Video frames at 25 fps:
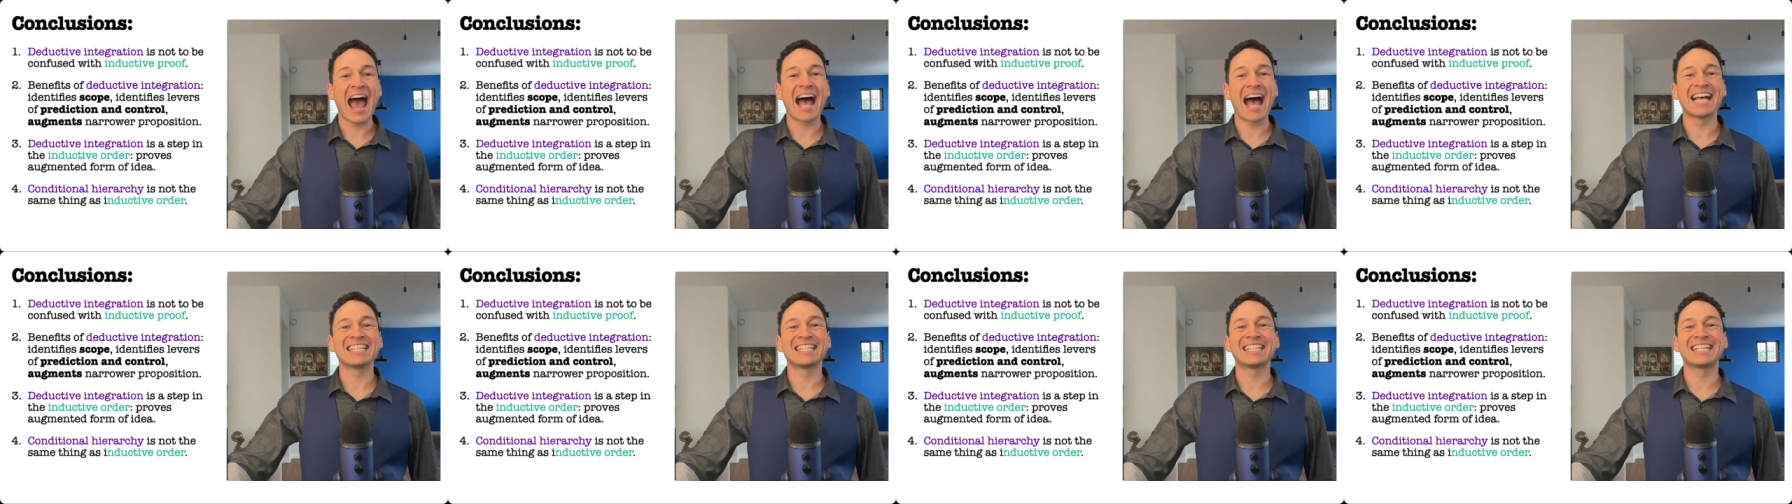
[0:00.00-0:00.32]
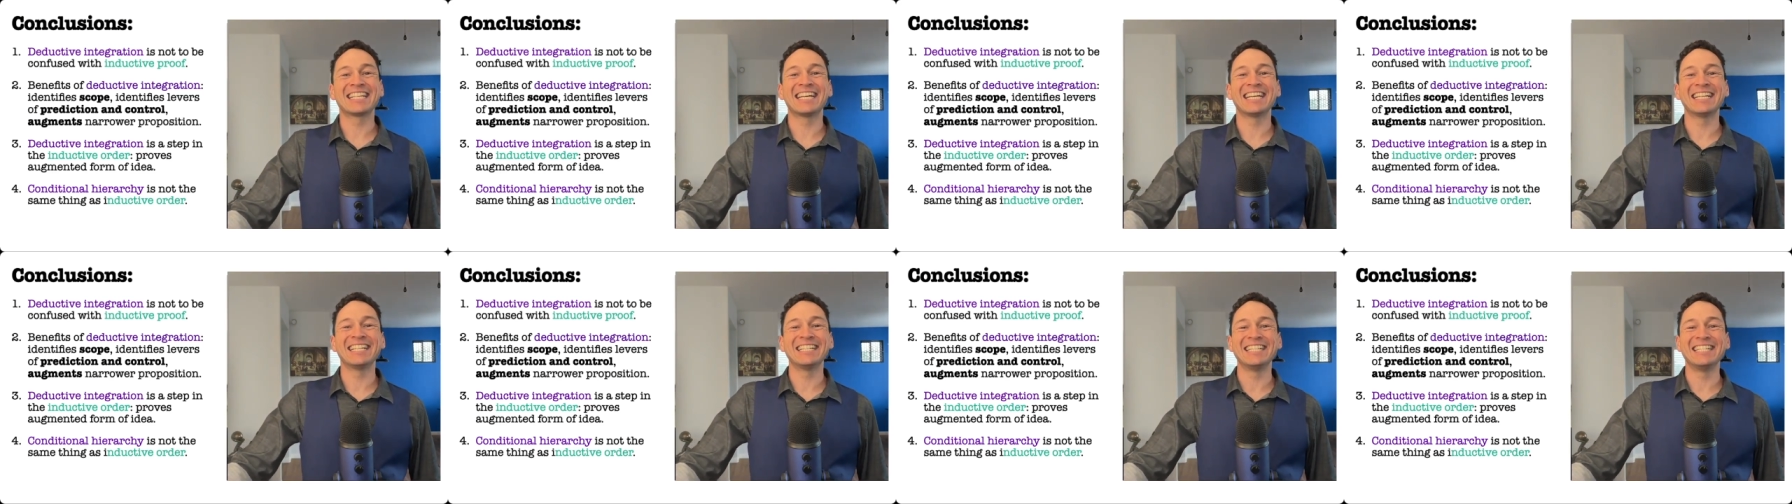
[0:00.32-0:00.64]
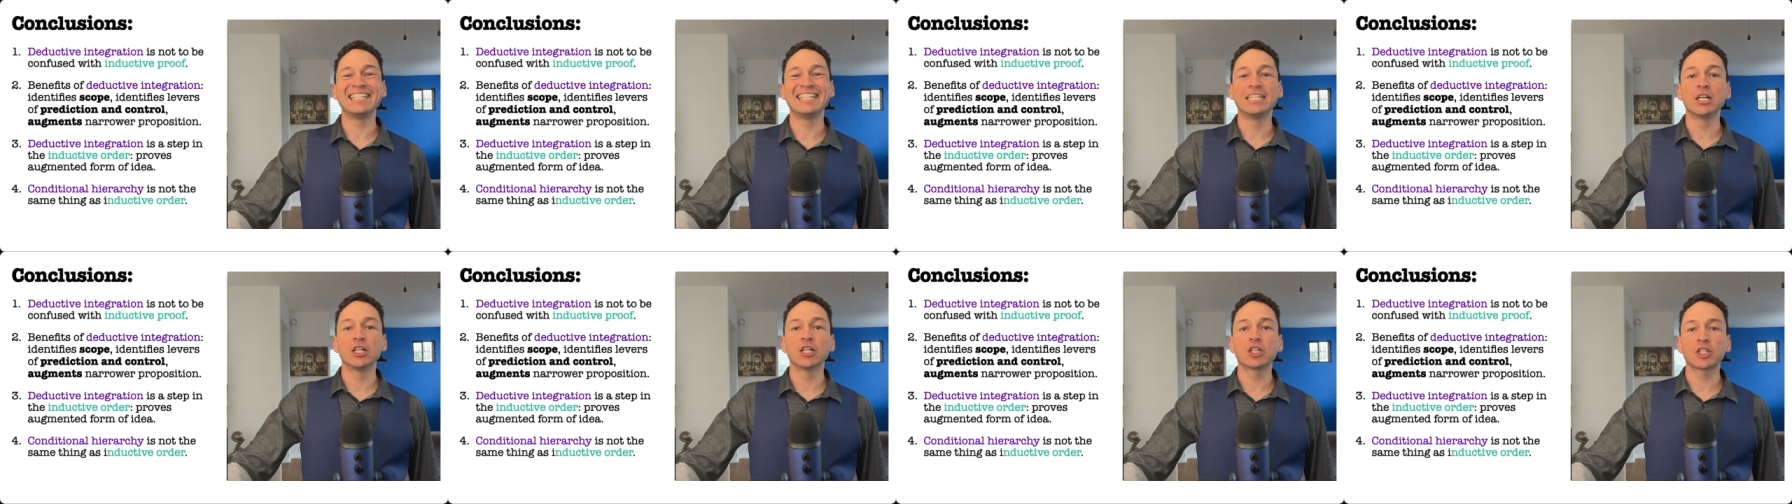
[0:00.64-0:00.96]
as
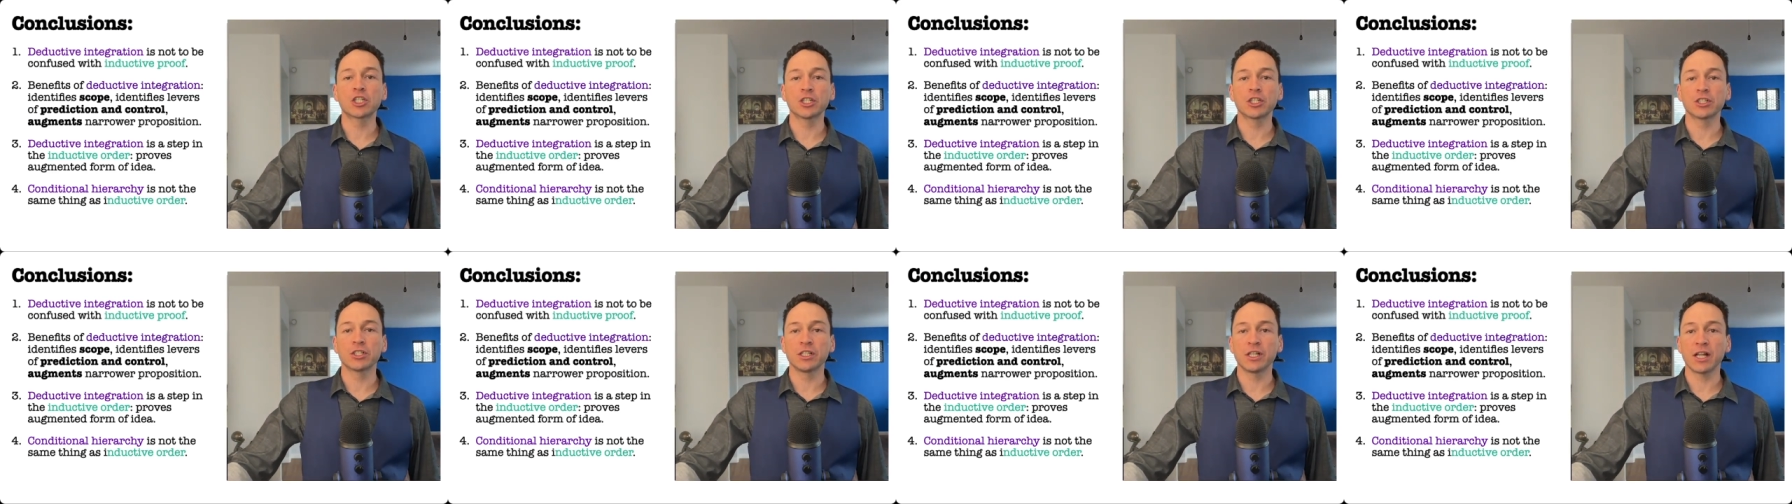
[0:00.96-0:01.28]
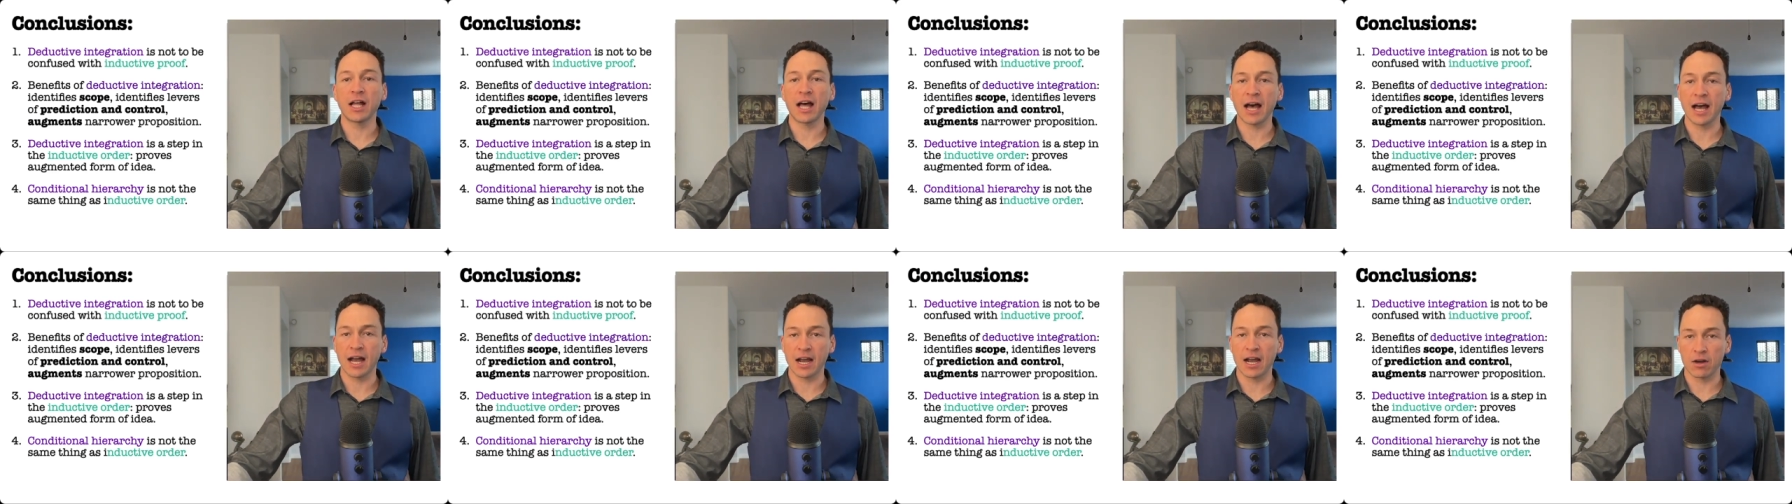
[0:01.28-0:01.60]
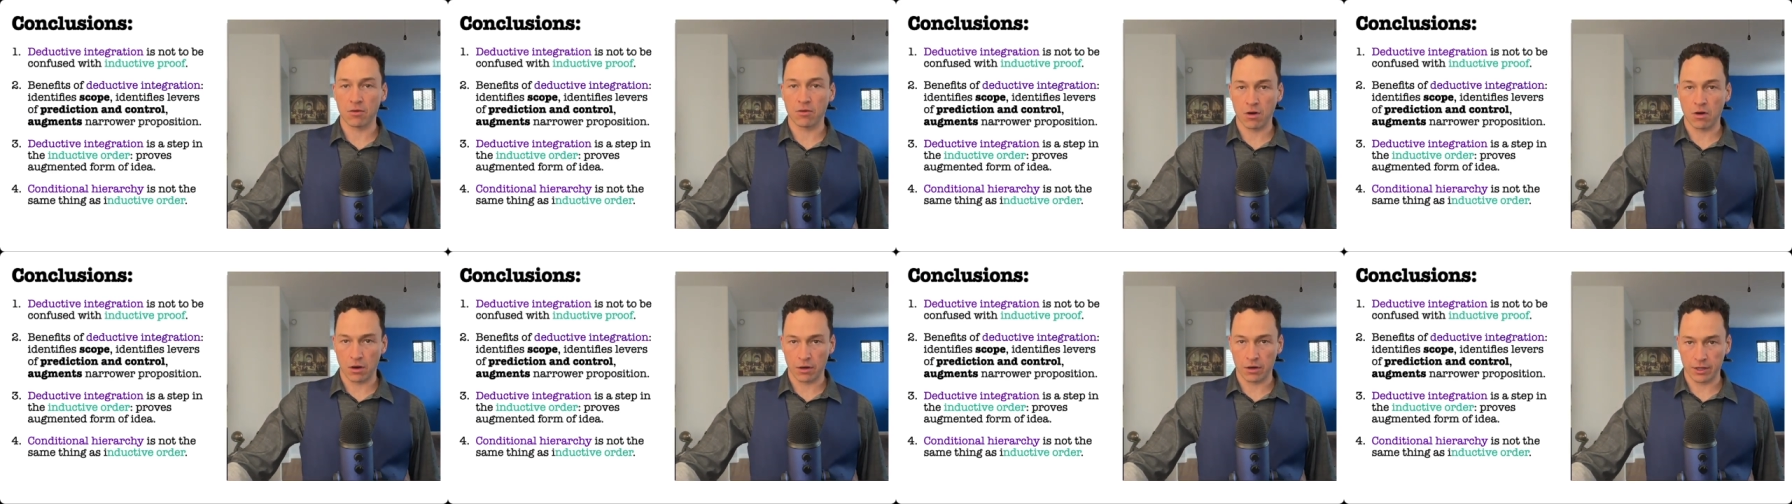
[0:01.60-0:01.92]
conditional
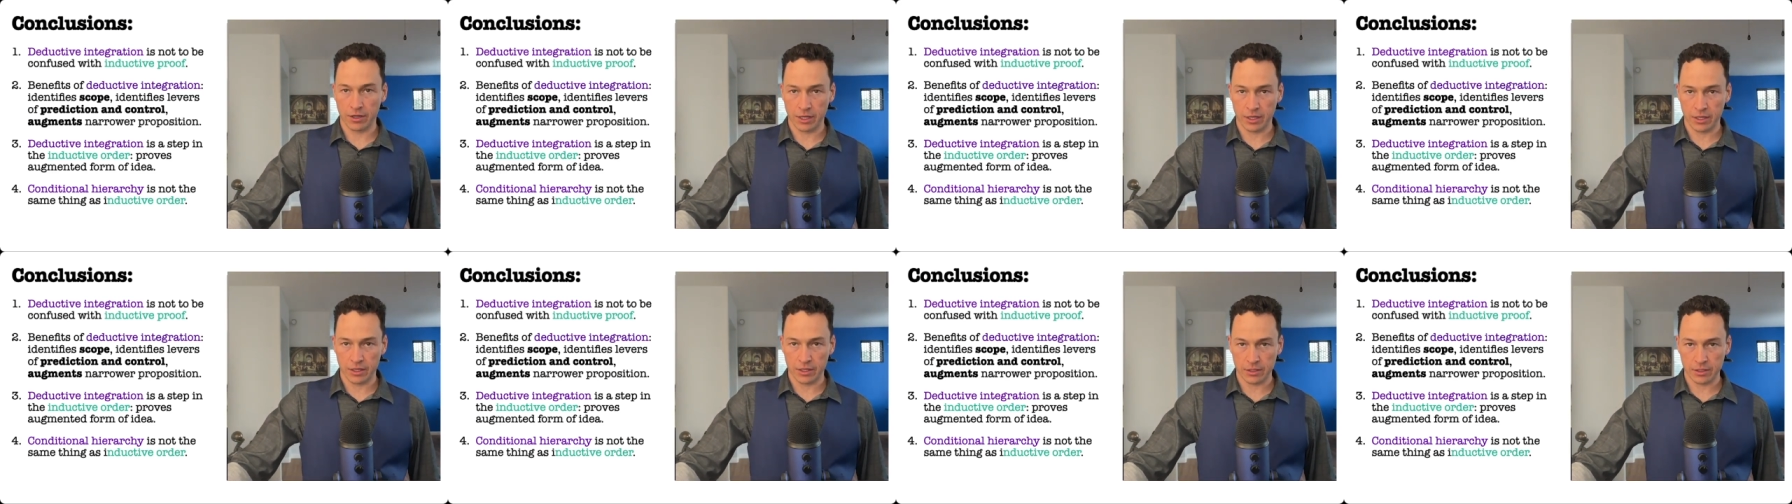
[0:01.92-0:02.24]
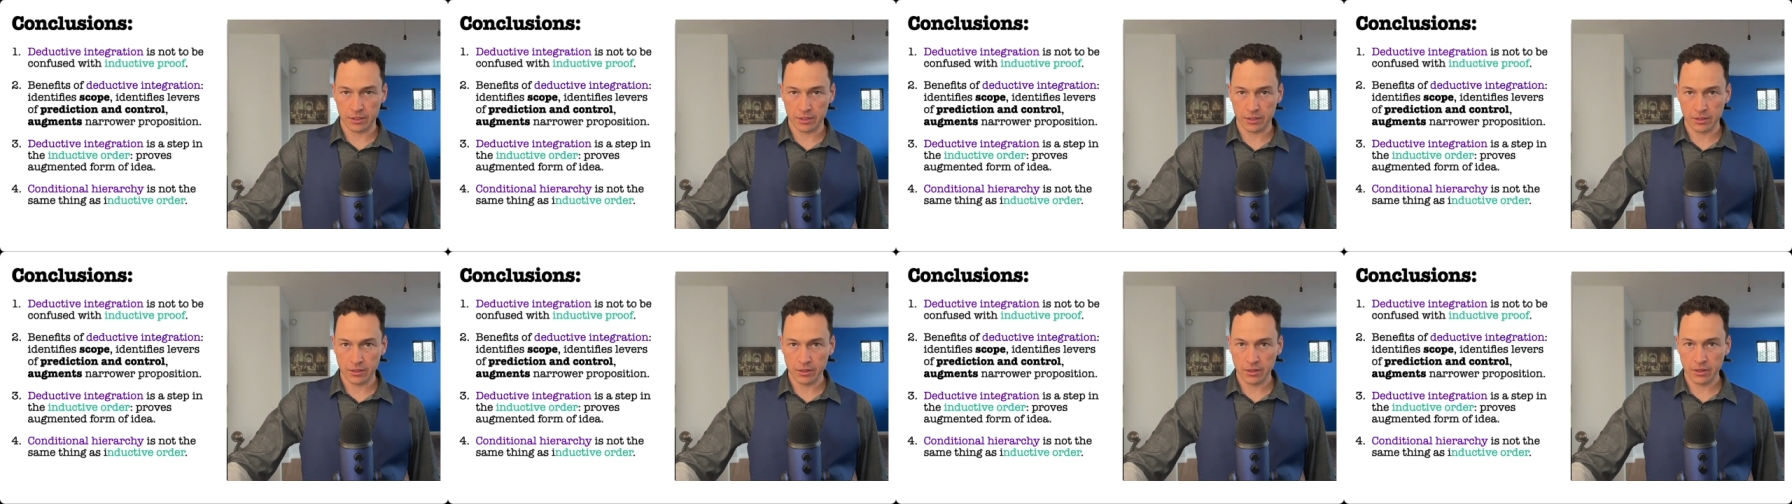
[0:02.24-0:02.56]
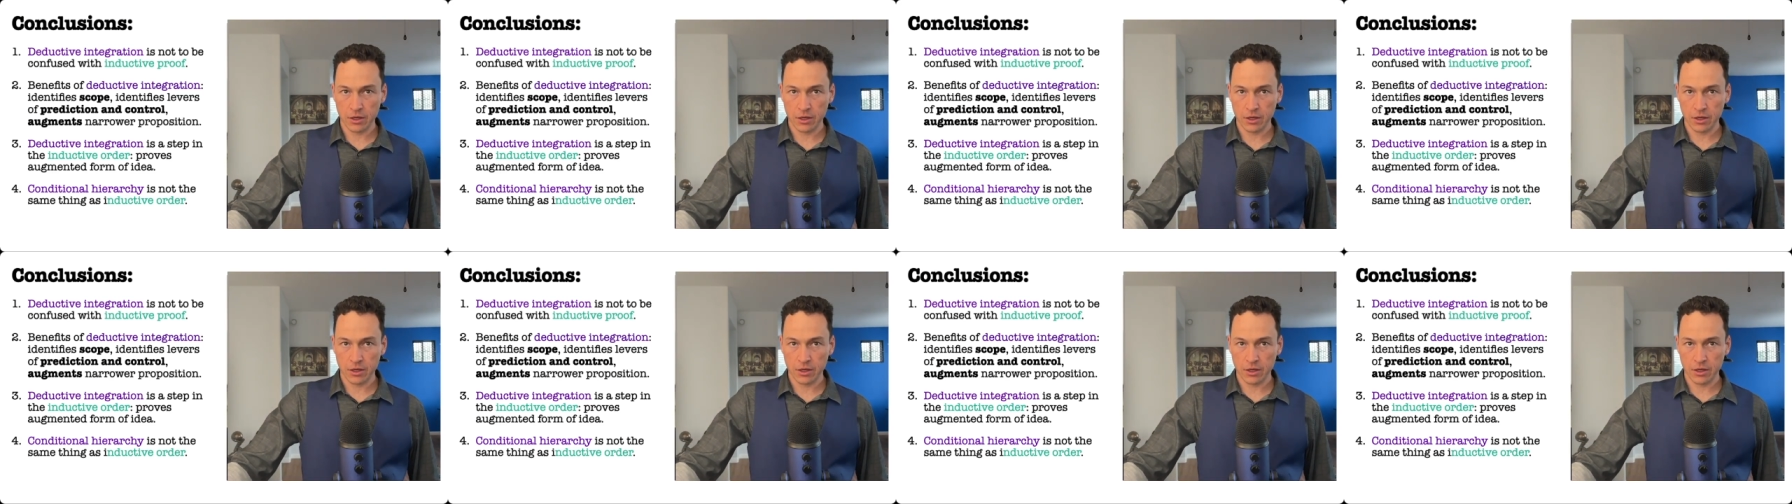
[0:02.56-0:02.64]
hierarchies.